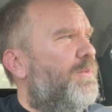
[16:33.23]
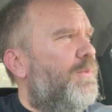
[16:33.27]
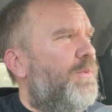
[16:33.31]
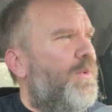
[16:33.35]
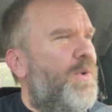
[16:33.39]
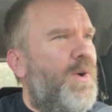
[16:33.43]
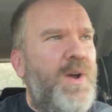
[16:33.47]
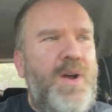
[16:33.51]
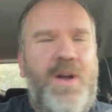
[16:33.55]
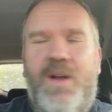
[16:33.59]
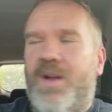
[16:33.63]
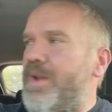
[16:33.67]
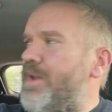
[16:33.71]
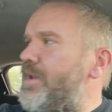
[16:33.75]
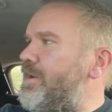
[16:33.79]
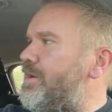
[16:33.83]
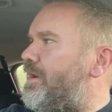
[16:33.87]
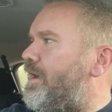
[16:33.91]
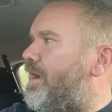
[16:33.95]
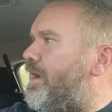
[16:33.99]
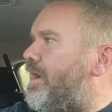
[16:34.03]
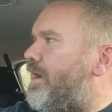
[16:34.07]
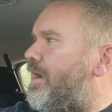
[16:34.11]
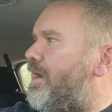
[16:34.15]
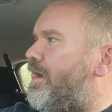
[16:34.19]
run.
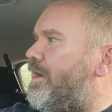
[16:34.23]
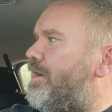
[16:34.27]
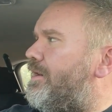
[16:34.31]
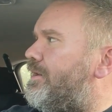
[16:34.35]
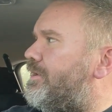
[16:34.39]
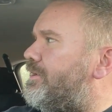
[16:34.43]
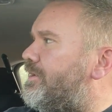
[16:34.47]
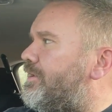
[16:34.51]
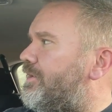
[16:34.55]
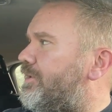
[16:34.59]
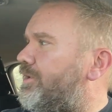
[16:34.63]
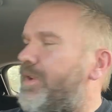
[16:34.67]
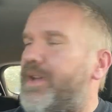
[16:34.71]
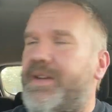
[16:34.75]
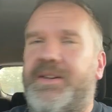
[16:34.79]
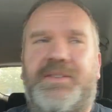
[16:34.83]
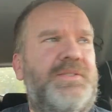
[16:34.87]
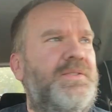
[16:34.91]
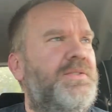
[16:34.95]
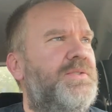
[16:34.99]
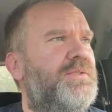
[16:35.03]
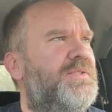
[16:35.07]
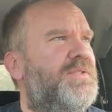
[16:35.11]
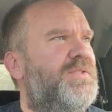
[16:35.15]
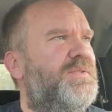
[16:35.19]
Uh,
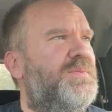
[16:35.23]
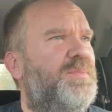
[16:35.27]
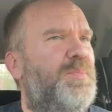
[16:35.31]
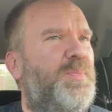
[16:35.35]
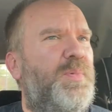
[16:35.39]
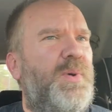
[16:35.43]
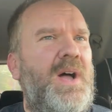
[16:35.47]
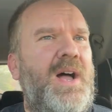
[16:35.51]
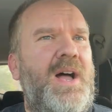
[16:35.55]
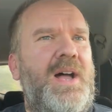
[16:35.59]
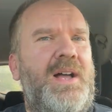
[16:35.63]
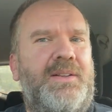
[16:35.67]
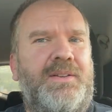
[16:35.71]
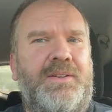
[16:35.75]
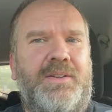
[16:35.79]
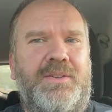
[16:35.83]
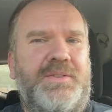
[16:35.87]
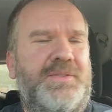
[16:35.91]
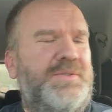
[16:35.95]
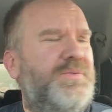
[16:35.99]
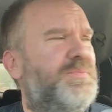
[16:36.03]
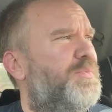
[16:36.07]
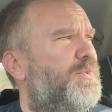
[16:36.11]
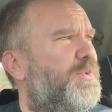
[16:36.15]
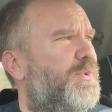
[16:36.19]
collector's spot
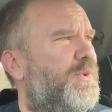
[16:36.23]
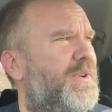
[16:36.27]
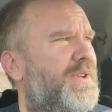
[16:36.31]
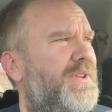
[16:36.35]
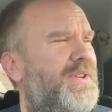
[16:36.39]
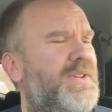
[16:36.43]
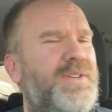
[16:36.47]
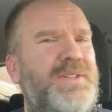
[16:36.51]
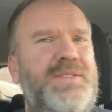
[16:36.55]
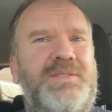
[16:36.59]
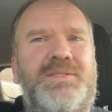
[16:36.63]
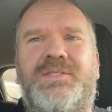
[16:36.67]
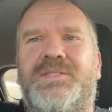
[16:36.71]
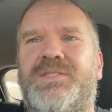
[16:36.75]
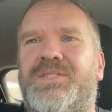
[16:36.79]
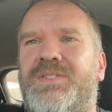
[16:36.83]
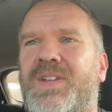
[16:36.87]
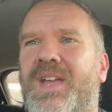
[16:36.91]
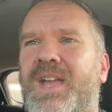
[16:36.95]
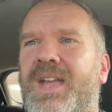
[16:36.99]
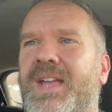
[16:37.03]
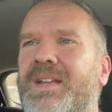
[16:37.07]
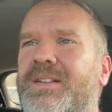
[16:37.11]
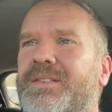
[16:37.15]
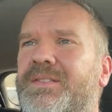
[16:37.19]
looked pretty good
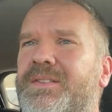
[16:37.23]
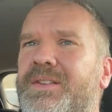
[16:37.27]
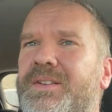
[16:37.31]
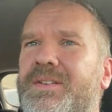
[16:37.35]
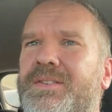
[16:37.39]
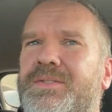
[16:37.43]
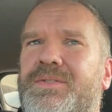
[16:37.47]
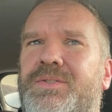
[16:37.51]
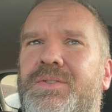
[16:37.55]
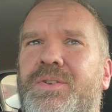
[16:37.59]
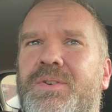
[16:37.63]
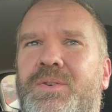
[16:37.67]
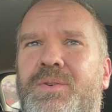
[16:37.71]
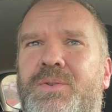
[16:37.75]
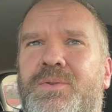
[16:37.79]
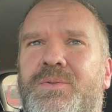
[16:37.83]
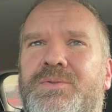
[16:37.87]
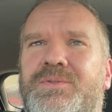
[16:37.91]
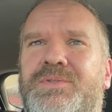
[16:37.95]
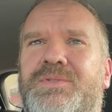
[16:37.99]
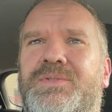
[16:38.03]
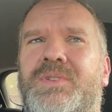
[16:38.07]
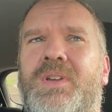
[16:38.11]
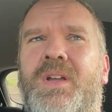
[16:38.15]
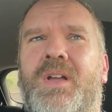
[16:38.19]
today with
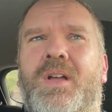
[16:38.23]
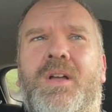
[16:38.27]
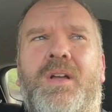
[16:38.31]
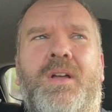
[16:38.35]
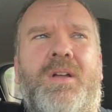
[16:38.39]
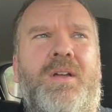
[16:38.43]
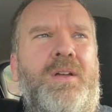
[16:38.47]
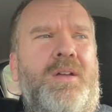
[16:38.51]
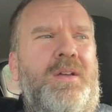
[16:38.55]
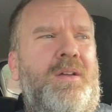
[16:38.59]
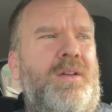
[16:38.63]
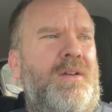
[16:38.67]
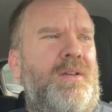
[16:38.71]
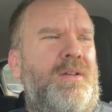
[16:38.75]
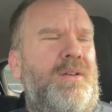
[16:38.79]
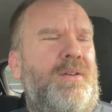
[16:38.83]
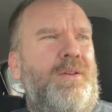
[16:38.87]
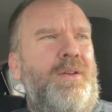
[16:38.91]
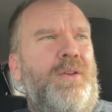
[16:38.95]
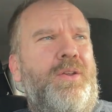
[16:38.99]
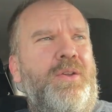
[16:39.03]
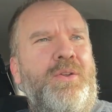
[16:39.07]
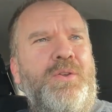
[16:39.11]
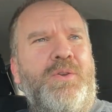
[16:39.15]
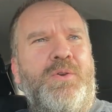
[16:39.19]
those
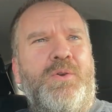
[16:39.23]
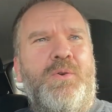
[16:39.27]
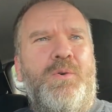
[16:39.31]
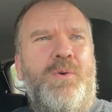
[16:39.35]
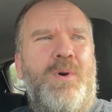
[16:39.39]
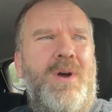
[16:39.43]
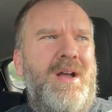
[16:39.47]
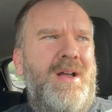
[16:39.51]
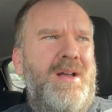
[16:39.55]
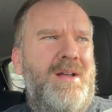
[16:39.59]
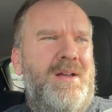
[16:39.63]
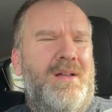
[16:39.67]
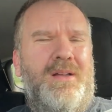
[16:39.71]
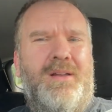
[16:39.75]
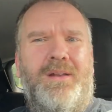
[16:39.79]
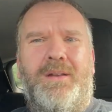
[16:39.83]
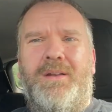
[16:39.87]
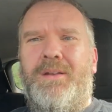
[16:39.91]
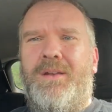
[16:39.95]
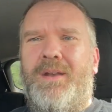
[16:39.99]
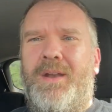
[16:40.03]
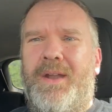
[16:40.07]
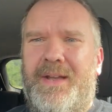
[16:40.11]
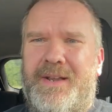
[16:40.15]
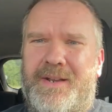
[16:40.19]
new
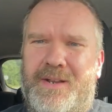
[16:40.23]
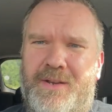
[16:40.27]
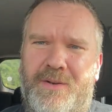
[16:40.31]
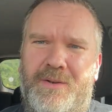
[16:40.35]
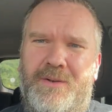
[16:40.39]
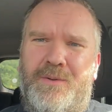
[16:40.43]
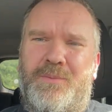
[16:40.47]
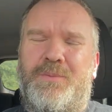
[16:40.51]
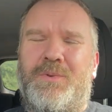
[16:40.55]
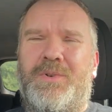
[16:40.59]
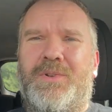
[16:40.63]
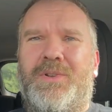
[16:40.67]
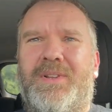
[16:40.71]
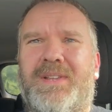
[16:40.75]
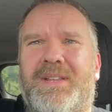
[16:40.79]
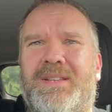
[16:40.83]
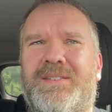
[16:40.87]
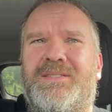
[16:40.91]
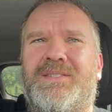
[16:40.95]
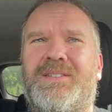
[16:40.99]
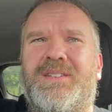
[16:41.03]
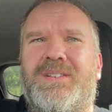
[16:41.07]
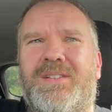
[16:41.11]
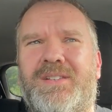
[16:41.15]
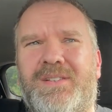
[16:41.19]
NECA
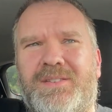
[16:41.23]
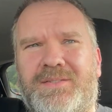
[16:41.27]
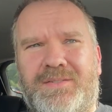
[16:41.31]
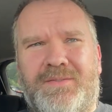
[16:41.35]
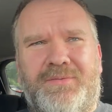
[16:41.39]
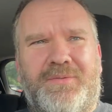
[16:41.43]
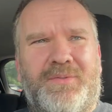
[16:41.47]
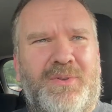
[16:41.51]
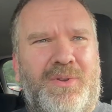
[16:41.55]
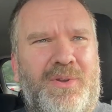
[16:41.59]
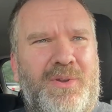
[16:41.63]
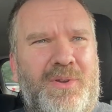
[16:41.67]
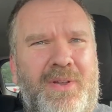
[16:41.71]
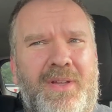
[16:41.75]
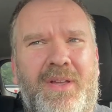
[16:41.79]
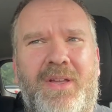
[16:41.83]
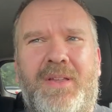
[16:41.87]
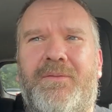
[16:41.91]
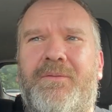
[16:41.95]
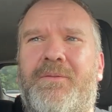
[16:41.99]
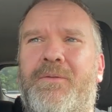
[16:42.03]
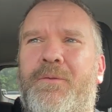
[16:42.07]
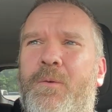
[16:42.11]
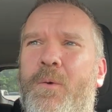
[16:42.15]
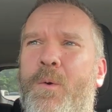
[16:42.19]
releases. If you're
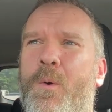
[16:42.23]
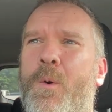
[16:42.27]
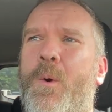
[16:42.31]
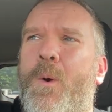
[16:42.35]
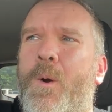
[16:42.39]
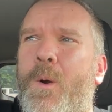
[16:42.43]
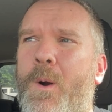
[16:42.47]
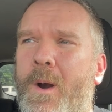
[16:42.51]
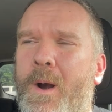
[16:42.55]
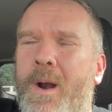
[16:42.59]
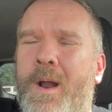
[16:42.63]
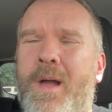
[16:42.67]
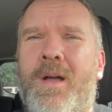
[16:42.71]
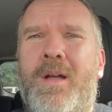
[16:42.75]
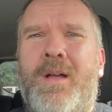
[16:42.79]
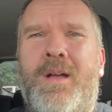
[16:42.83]
looking for